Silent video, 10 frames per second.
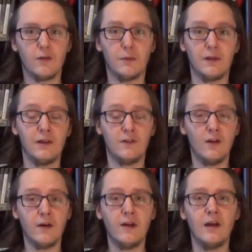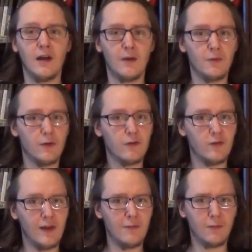So with this lot, I'm going to
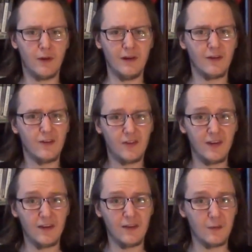save what I consider